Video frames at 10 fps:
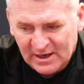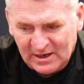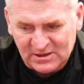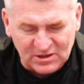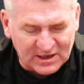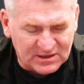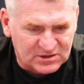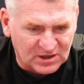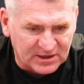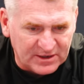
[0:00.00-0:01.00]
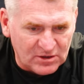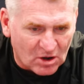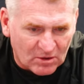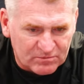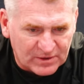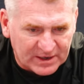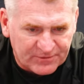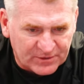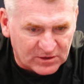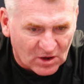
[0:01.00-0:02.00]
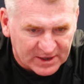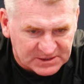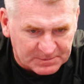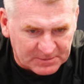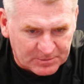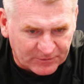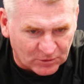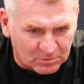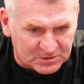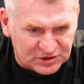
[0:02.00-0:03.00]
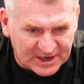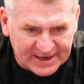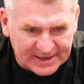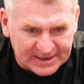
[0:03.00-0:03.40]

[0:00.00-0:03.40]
he's he's certainly not ready for a 90-minute performance yet.